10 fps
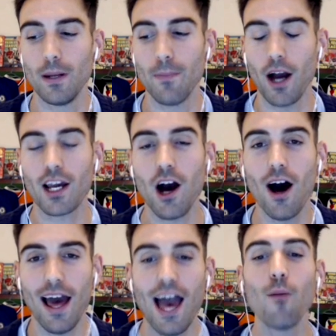But I
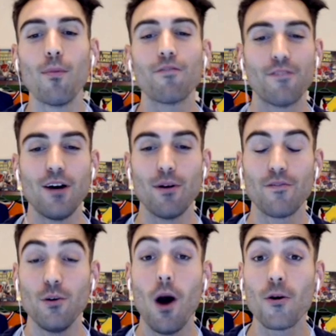can't help but feel
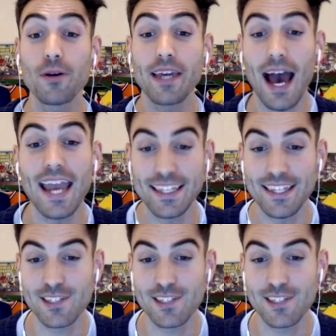if you own Kane